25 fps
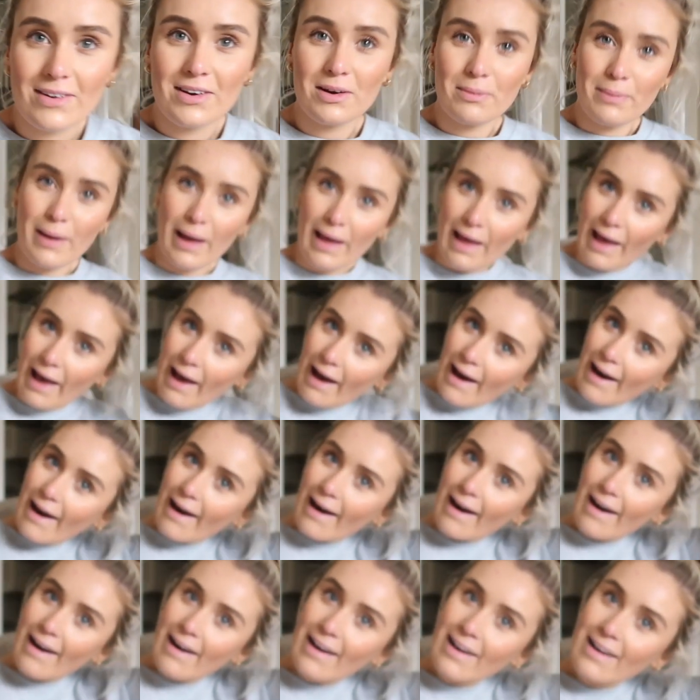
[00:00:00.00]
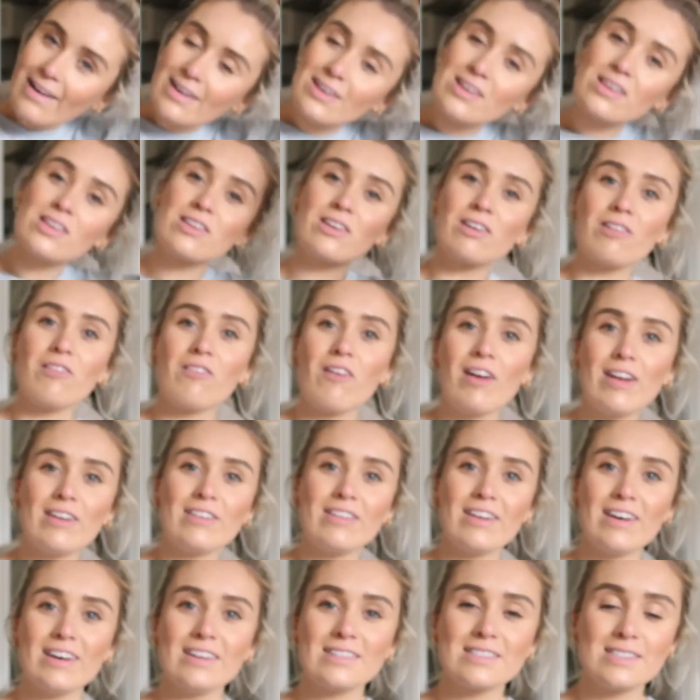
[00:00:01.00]
look at my hair. It's
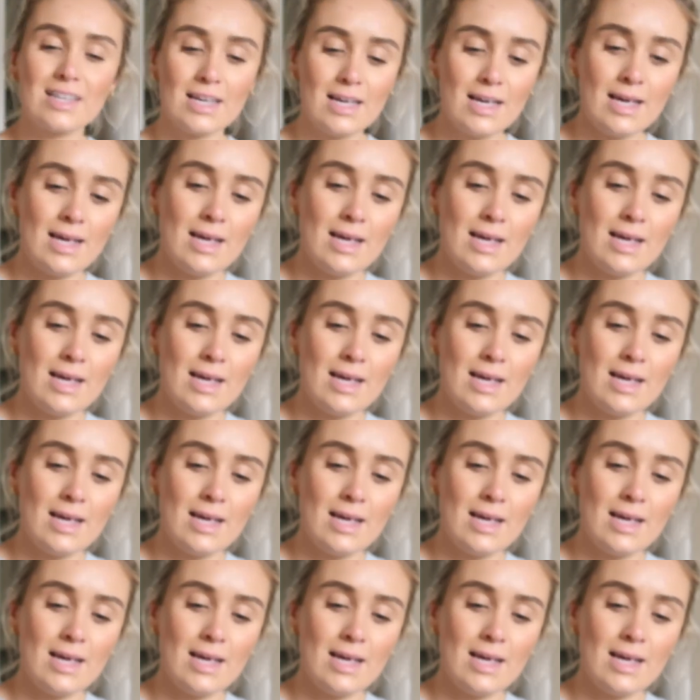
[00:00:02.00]
horrendous.